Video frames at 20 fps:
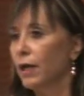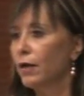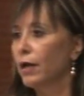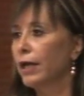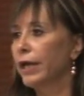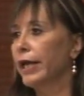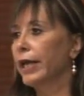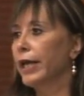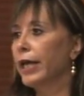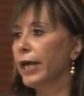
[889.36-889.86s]

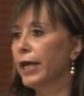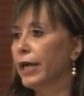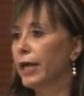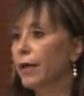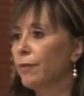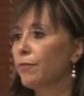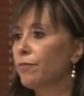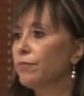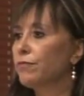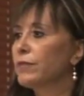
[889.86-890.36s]

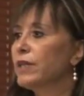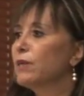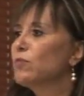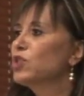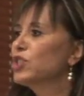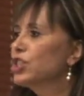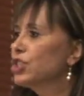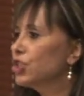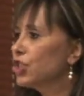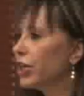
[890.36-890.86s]
uh,
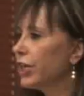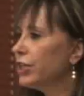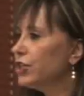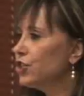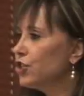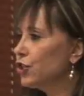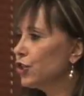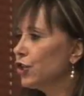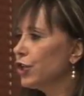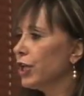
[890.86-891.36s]

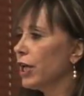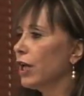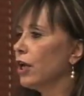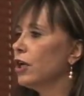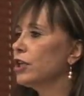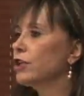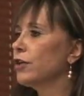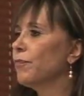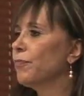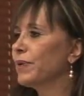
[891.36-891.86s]
demonstration, a
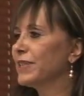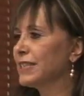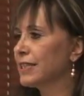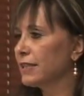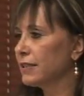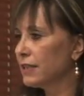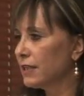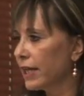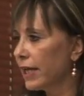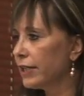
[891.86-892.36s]
lot of
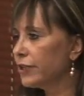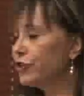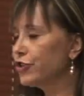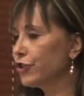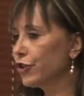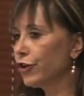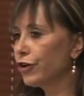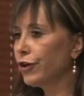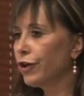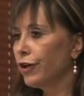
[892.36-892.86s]

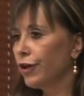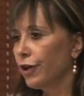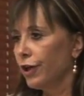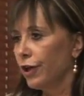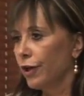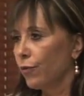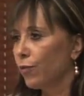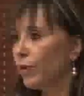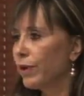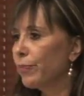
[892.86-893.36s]
presentation,
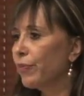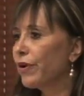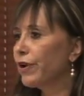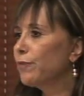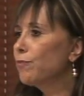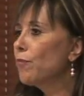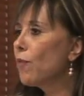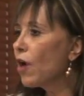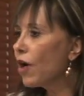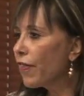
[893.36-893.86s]
we
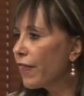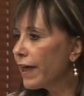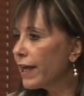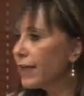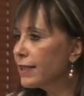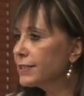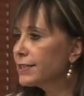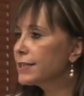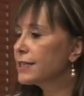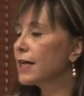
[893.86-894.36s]
bring
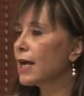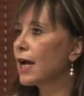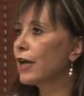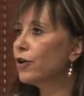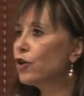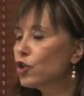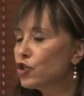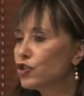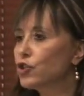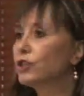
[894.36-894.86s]
models,
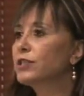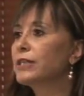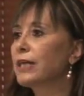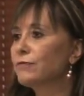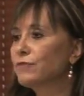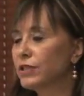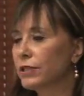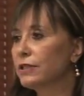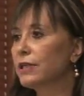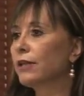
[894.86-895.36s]
and also
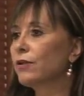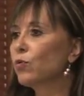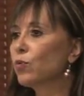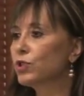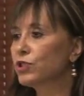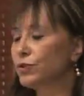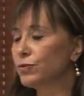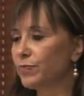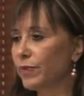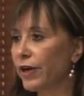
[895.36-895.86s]
something that
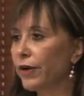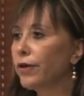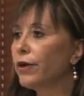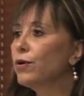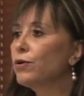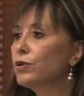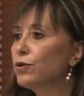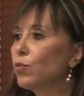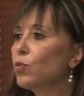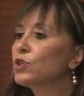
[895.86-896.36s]
was very
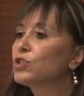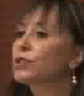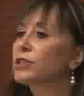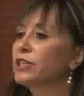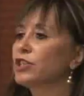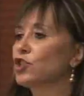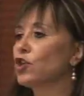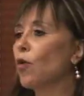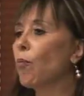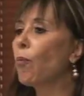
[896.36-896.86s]
good was
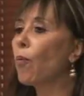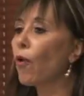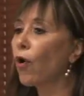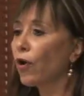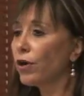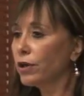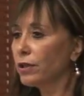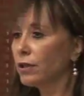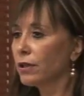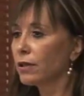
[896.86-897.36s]
the
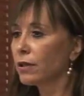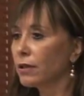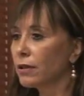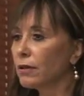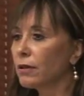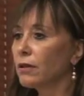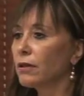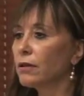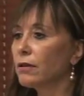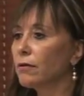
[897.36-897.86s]
support,
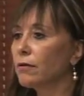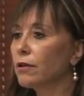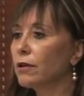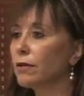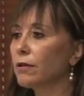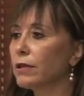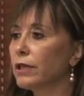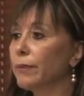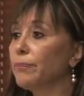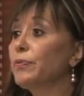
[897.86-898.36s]

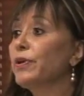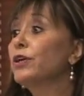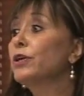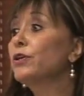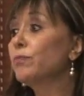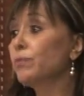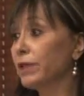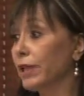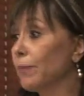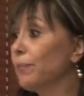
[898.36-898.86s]
the
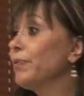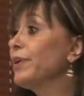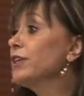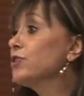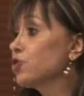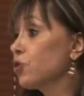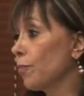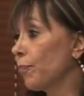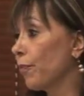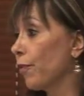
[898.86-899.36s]
peer, the peer
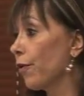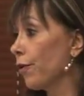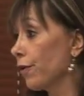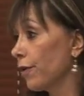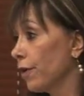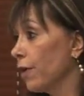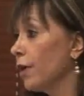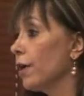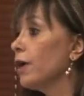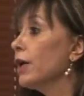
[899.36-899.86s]

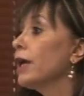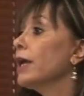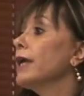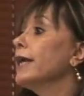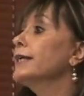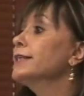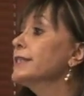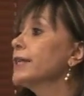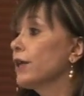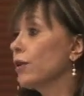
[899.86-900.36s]
support
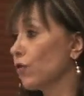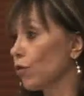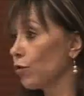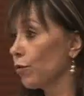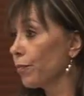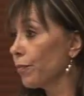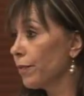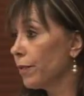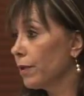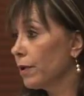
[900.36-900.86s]
in the
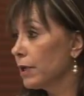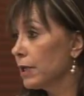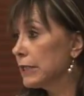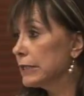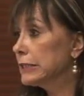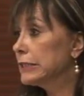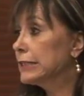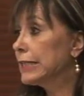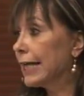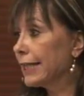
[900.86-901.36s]
group.
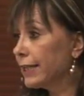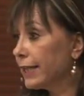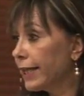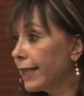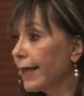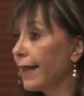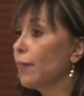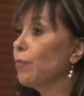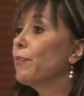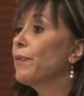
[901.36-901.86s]
That
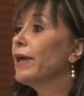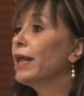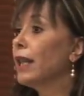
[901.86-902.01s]
helped